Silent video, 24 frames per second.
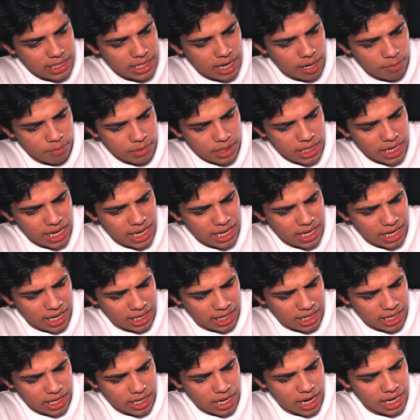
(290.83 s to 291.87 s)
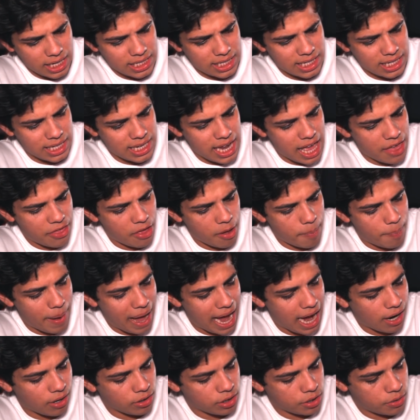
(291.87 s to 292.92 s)
comes in like a nice leather
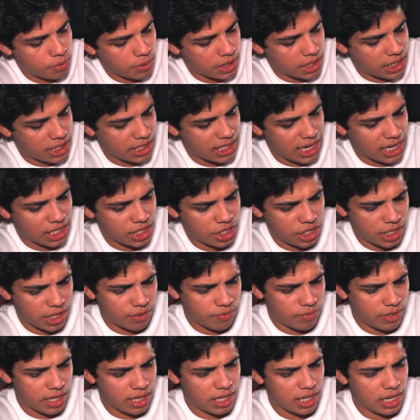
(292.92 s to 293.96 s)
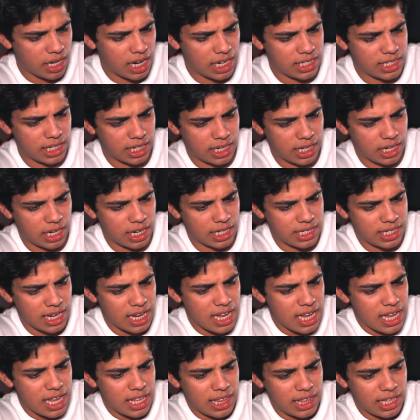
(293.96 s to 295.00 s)
pouch, which is actually really nice, like a nice
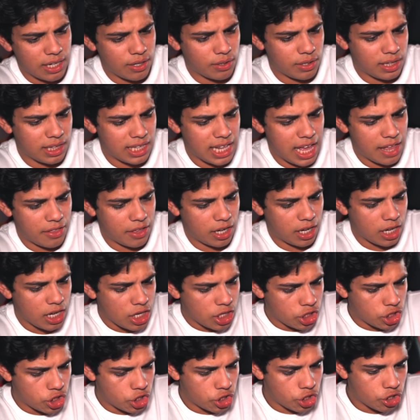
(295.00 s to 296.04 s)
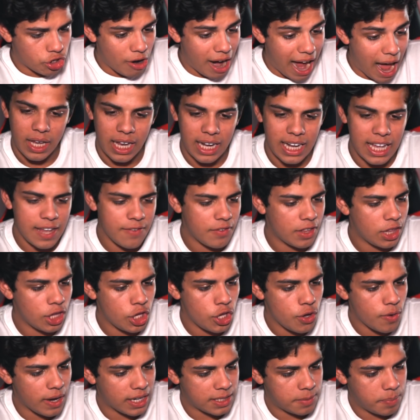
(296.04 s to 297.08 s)
little leather strap. And even
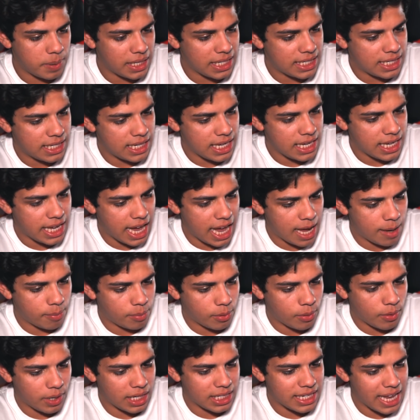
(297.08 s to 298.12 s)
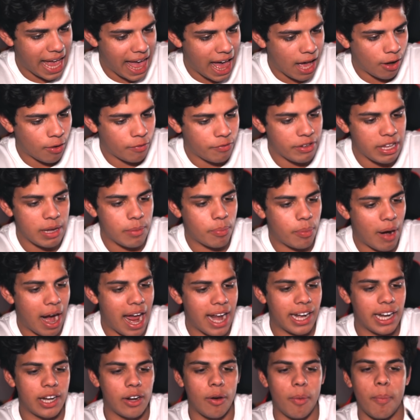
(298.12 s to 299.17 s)
the USB-C cable is LV
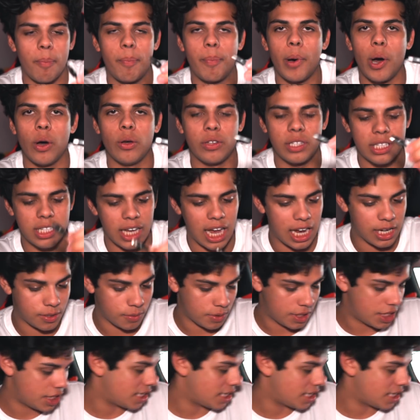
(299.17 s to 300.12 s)
branded on both sides, which